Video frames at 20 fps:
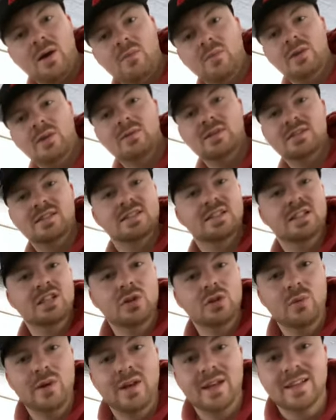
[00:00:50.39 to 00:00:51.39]
and we will see
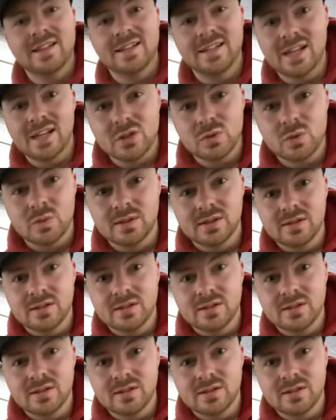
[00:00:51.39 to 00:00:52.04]
you in the next one.